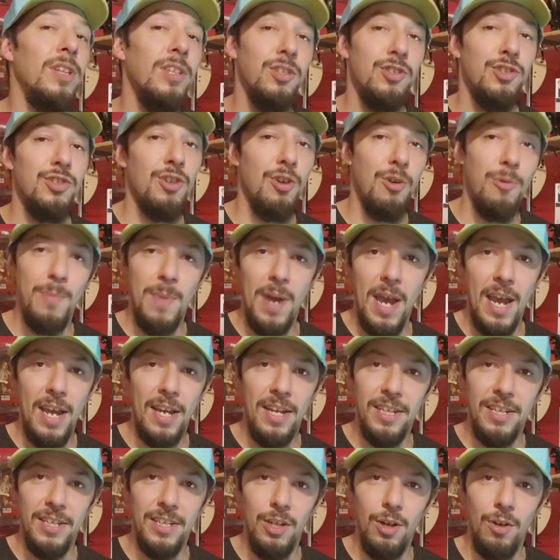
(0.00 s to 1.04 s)
the show
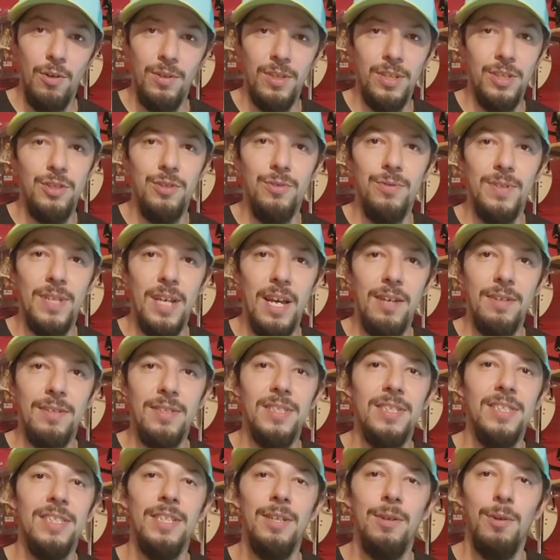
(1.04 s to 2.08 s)
back in the early
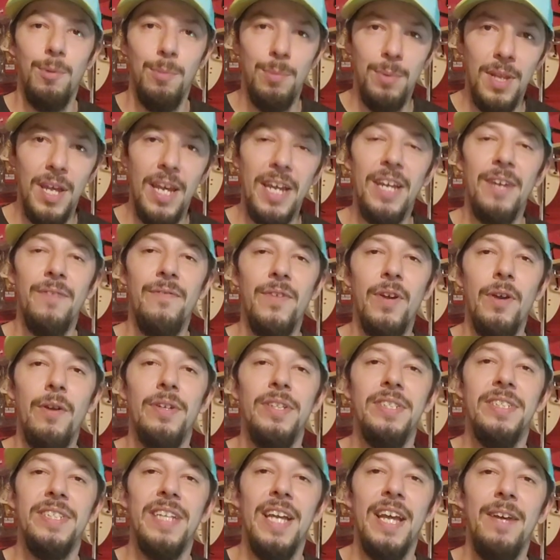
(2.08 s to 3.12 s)
2000s. They were playing it
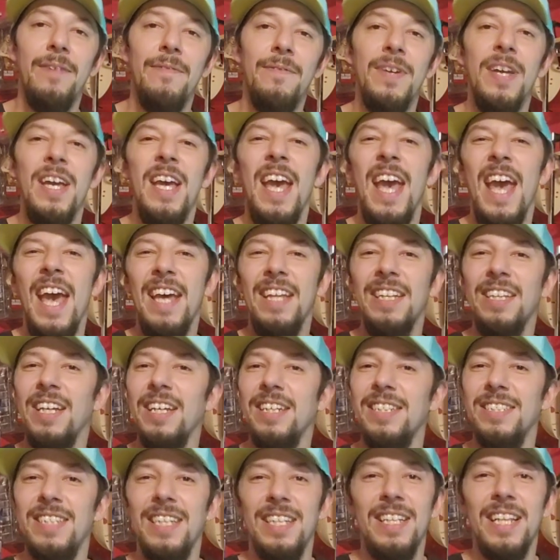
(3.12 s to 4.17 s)
very safe. And like
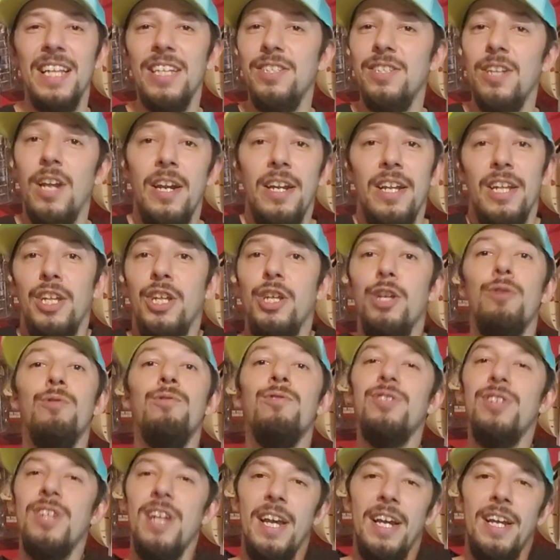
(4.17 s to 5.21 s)
I said, that's not a
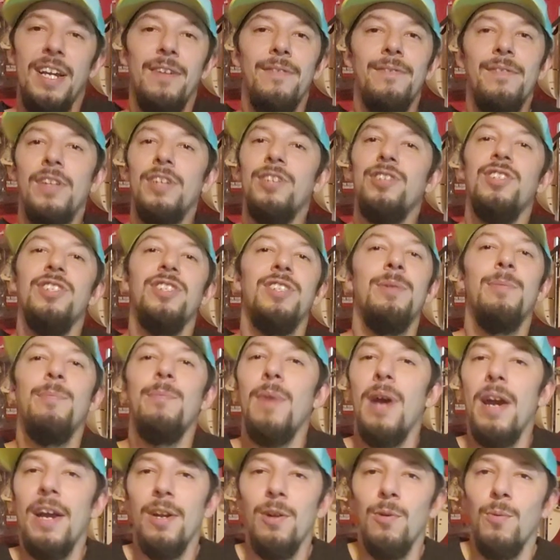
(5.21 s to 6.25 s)
huge negative. That's just a
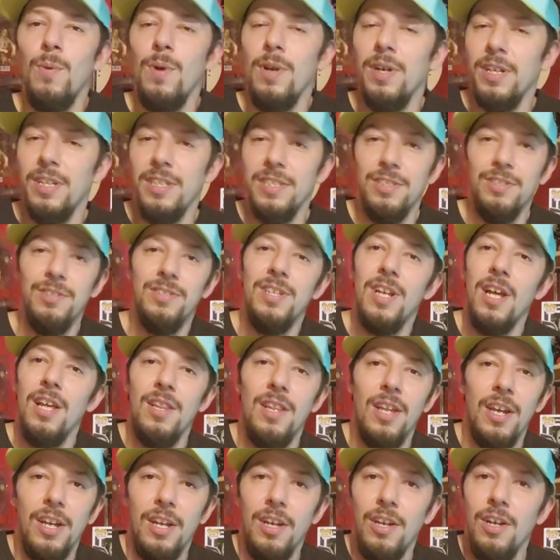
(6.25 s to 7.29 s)
minor one because there's not
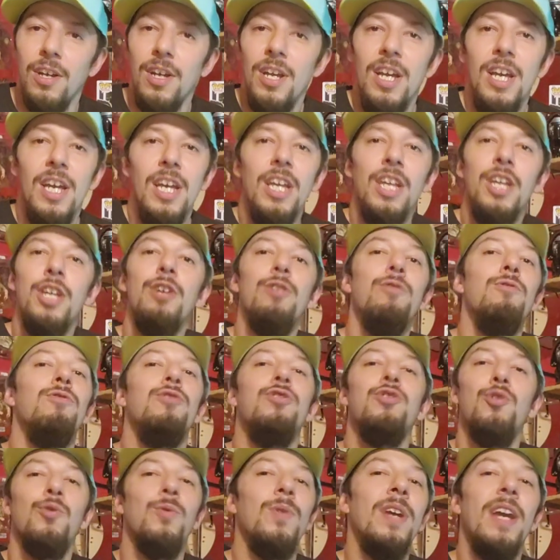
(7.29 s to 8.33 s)
like a
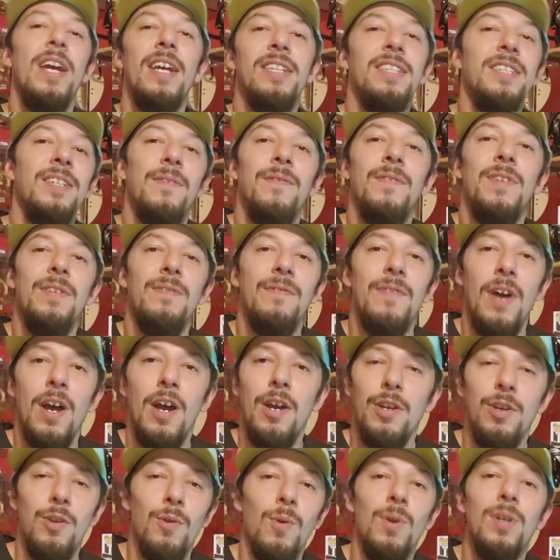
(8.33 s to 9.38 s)
huge creativity
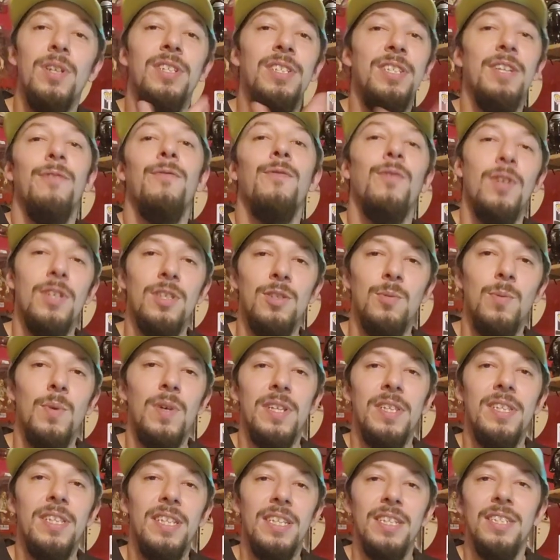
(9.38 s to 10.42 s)
value or a difference
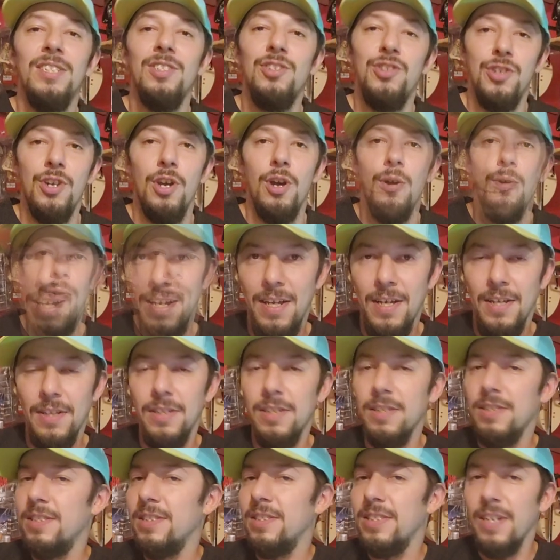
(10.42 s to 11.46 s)
with this show.
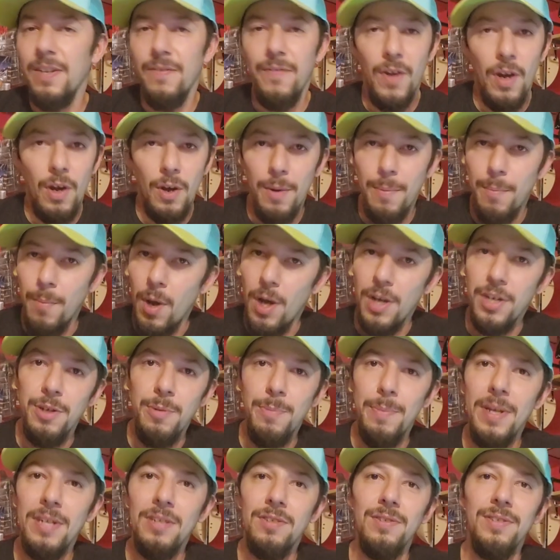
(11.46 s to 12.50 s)
This is a very
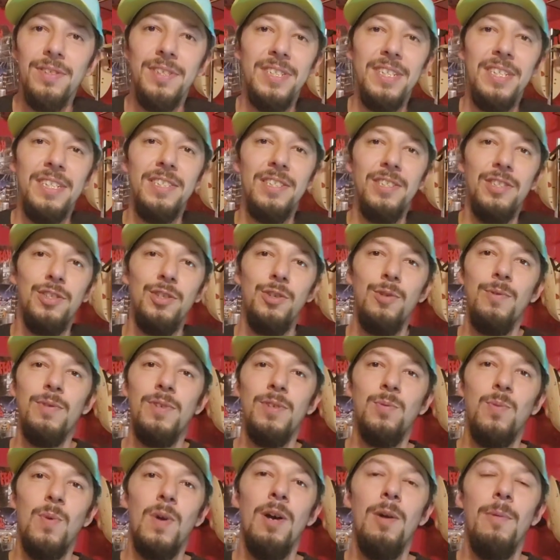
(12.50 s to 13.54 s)
monumental season two
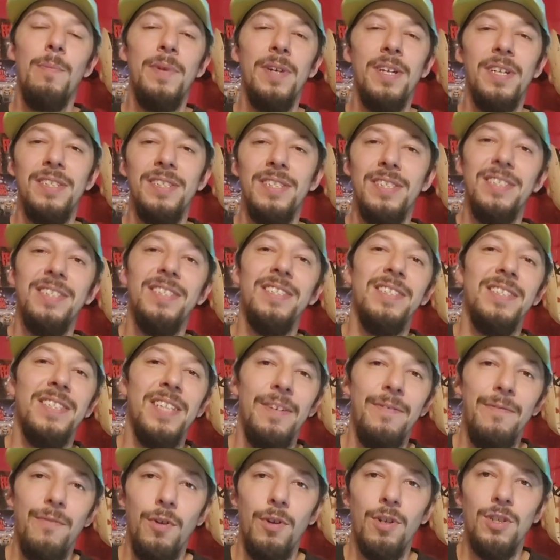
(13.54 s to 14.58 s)
as well, because this is
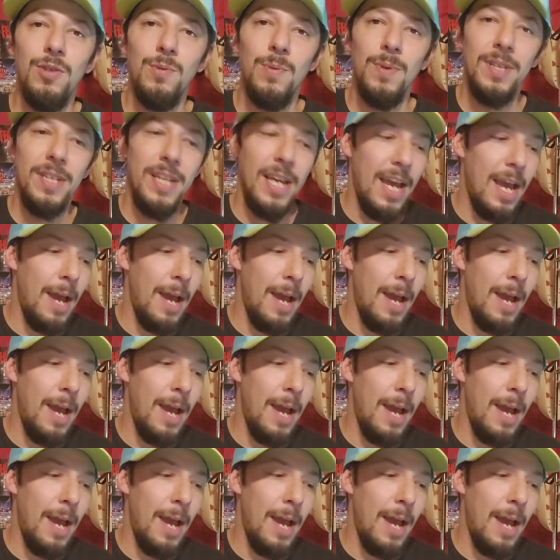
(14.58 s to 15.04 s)
the first one that